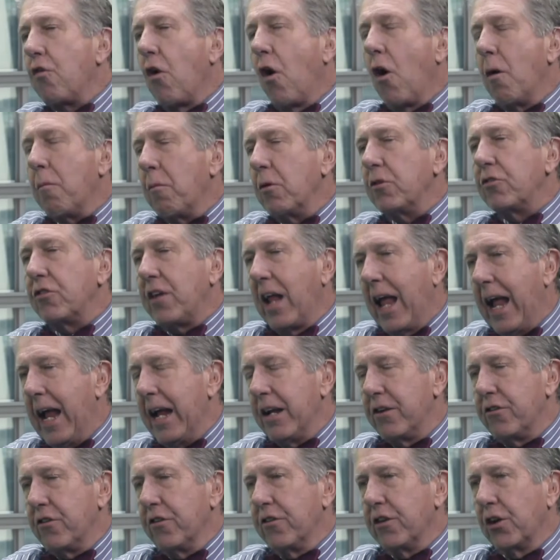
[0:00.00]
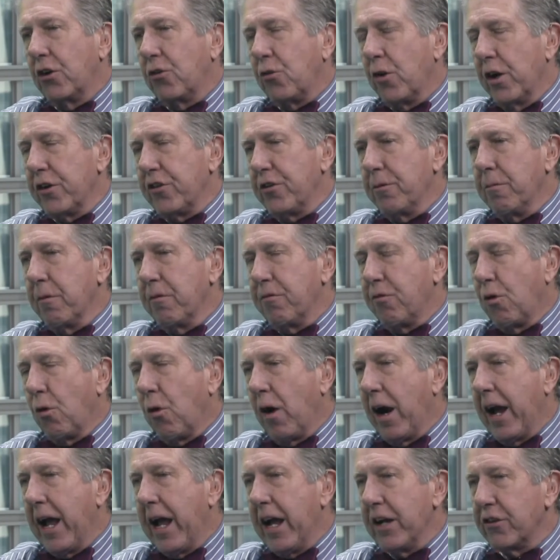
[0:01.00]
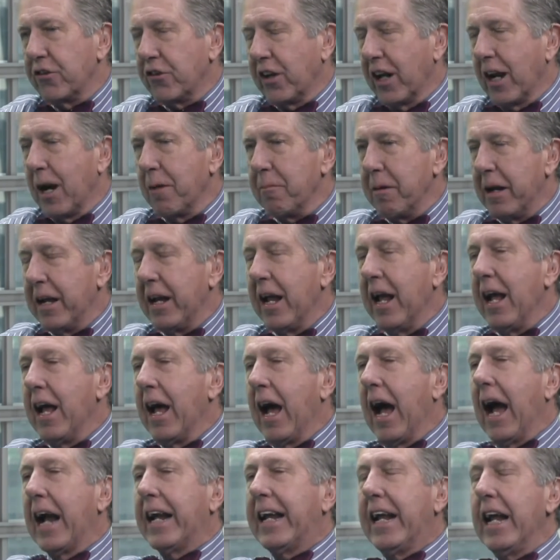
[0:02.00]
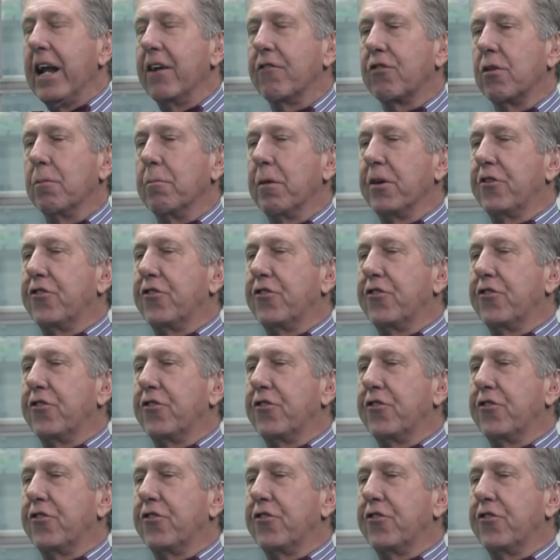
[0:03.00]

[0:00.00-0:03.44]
almost answered the question before I ask it. I mean, again, from a